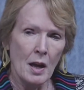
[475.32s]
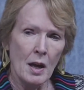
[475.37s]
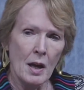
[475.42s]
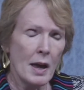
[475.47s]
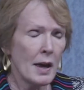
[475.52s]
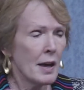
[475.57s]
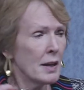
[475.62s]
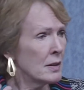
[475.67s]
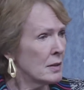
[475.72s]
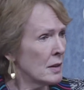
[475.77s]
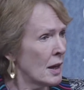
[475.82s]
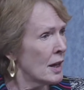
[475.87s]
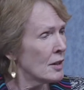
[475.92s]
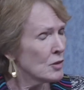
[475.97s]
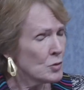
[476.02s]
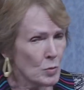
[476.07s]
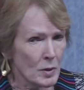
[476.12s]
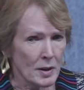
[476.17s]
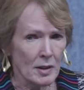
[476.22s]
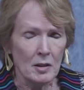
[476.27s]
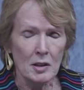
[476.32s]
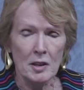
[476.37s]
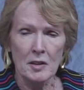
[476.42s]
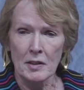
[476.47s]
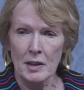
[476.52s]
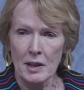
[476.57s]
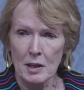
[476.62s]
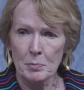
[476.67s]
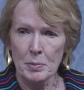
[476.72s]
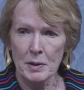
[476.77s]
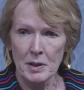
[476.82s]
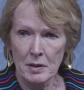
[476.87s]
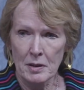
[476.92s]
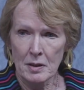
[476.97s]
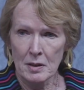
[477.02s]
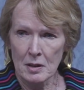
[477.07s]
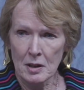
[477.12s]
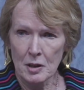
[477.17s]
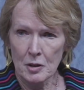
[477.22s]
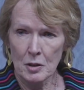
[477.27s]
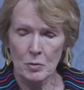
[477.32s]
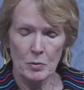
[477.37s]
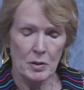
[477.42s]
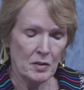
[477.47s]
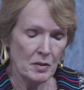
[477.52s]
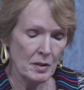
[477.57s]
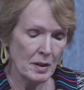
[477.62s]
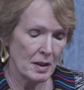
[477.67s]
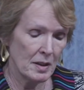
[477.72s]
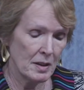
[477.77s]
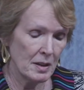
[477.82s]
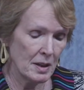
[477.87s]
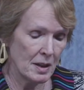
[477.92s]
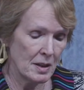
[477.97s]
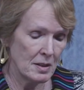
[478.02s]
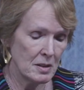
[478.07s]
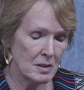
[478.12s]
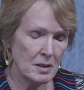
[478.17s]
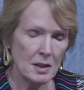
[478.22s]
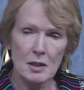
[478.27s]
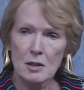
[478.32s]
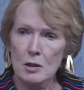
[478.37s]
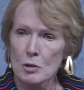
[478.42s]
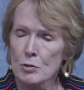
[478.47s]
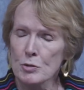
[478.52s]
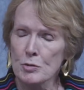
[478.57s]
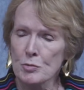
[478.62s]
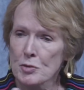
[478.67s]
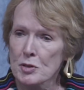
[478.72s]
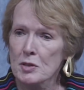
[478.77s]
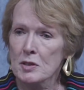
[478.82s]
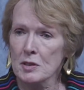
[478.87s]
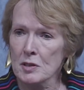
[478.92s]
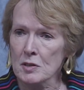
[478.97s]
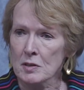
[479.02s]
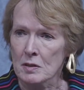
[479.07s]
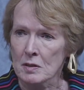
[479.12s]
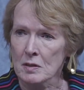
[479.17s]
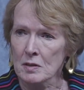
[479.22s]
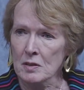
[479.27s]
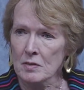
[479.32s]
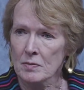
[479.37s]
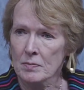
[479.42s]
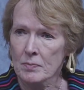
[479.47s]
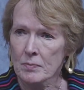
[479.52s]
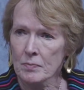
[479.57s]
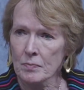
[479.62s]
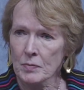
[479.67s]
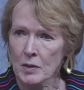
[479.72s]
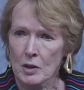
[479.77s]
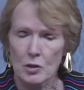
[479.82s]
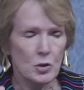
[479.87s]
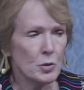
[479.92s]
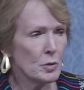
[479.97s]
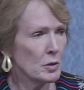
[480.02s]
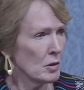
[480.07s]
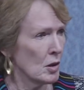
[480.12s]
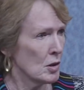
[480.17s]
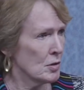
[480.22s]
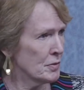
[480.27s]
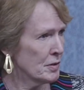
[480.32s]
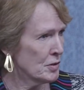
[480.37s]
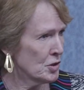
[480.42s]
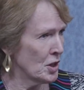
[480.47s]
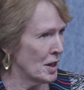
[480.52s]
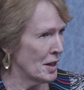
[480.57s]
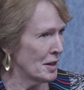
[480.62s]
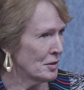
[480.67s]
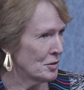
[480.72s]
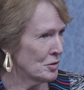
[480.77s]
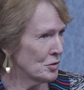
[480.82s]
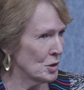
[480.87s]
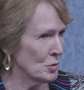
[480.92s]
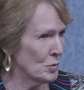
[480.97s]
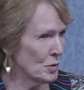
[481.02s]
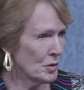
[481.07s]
And as well, in that period, and I think we're seeing it again today, there was resistance to a lot of the change. There were